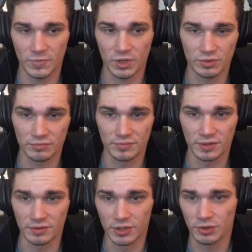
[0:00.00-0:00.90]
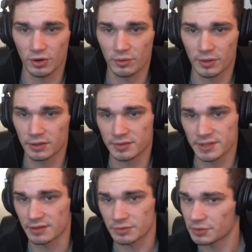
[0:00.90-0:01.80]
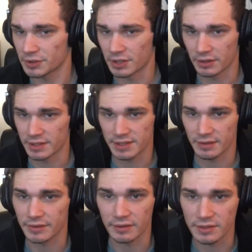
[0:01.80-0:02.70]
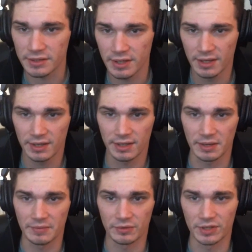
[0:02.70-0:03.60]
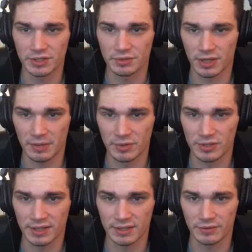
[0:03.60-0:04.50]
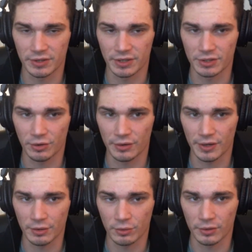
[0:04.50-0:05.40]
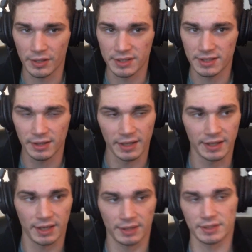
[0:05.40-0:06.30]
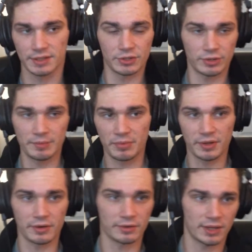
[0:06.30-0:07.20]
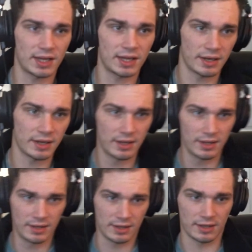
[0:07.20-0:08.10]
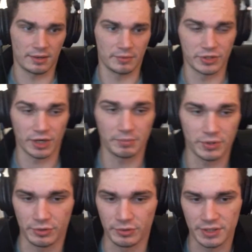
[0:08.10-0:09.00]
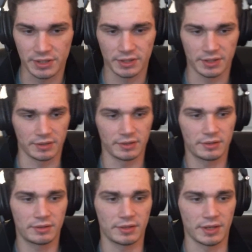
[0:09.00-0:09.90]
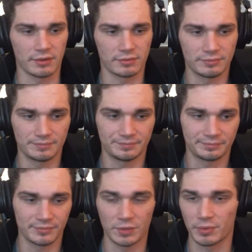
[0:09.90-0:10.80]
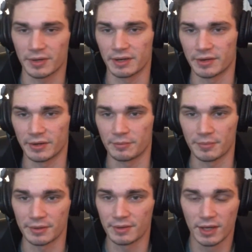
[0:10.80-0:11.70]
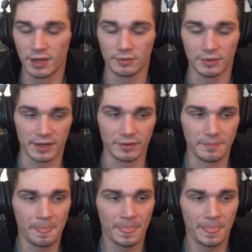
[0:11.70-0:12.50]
The guitar work sounds really good on these headphones. If you listen to a lot of music that's very guitar oriented, like I listen to Dream Theater a lot with John Petrucci, and you know, you probably don't know him, but whatever.